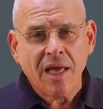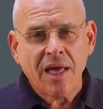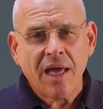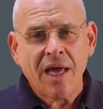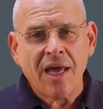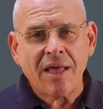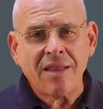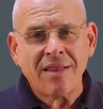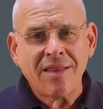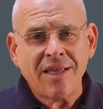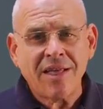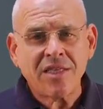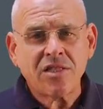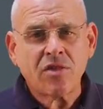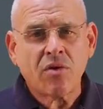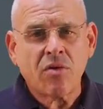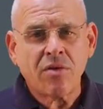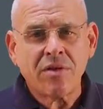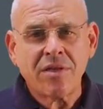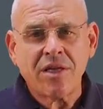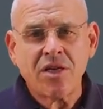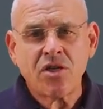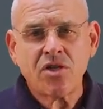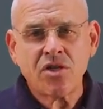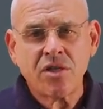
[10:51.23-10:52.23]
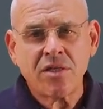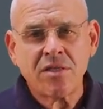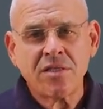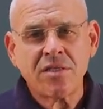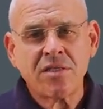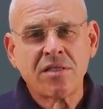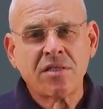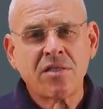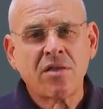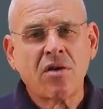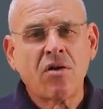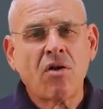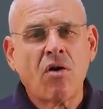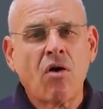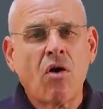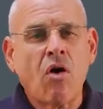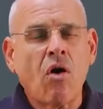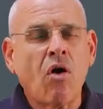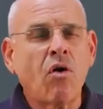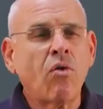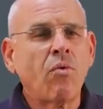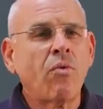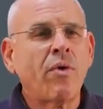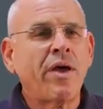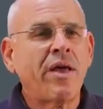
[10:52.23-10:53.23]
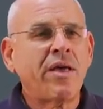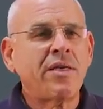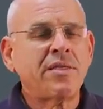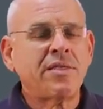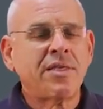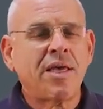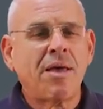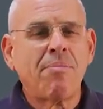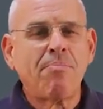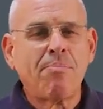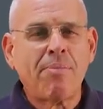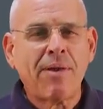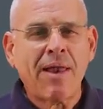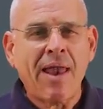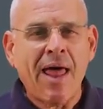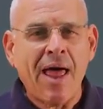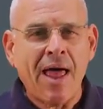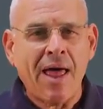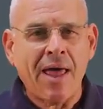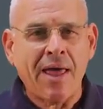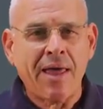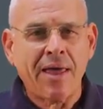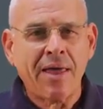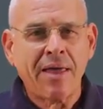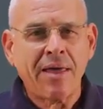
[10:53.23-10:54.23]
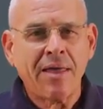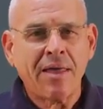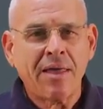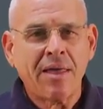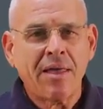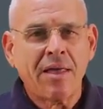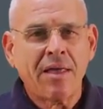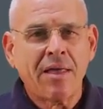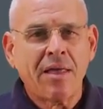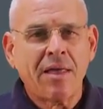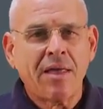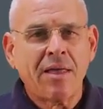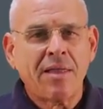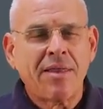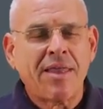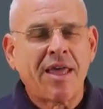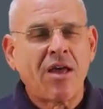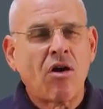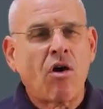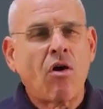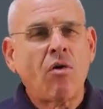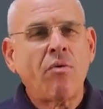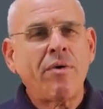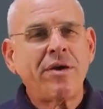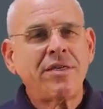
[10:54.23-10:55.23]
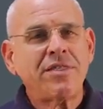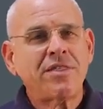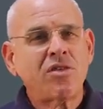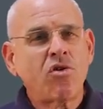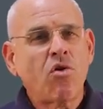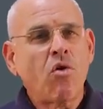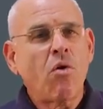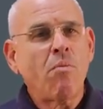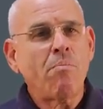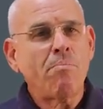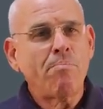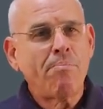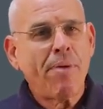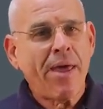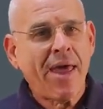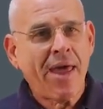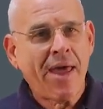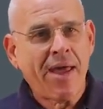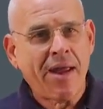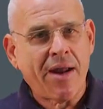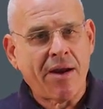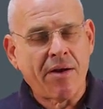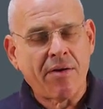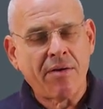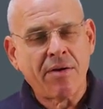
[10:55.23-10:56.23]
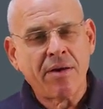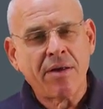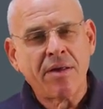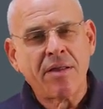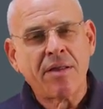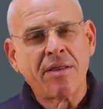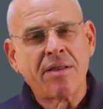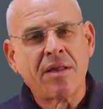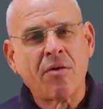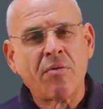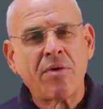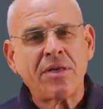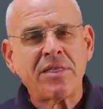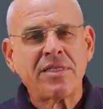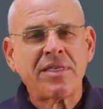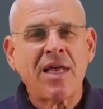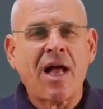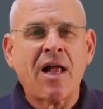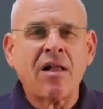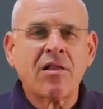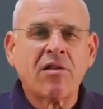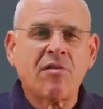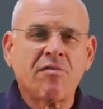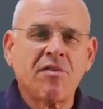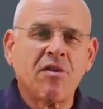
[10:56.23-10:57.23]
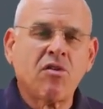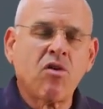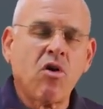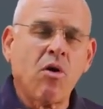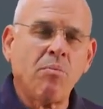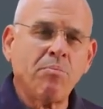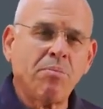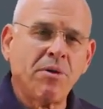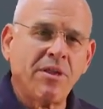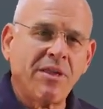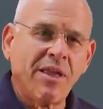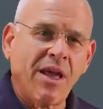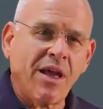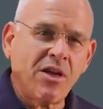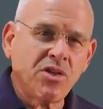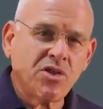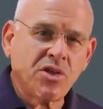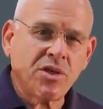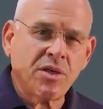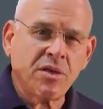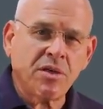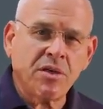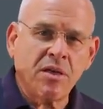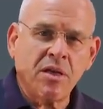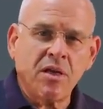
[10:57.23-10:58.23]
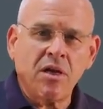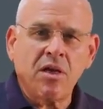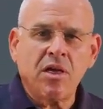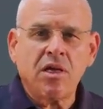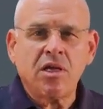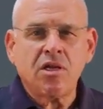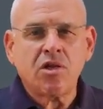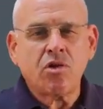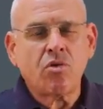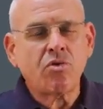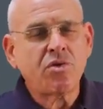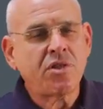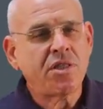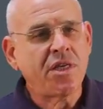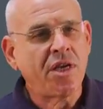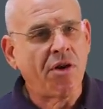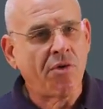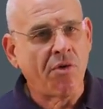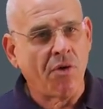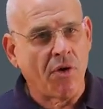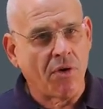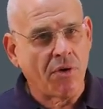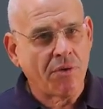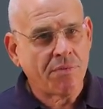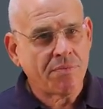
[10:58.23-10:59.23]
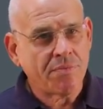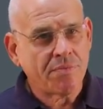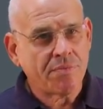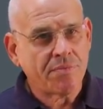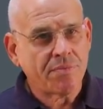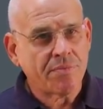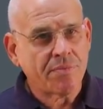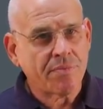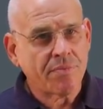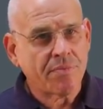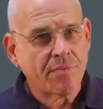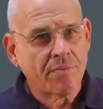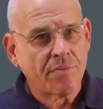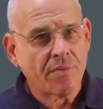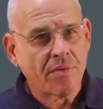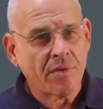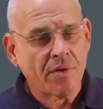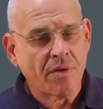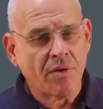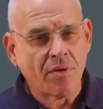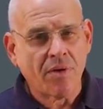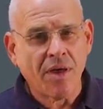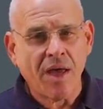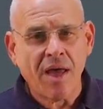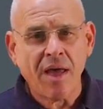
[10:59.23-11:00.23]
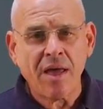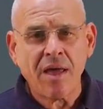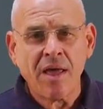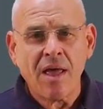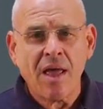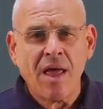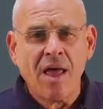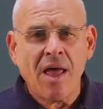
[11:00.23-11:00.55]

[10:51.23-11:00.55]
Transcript: and these conditions always apply they always compare the result of the computation to zero. Okay?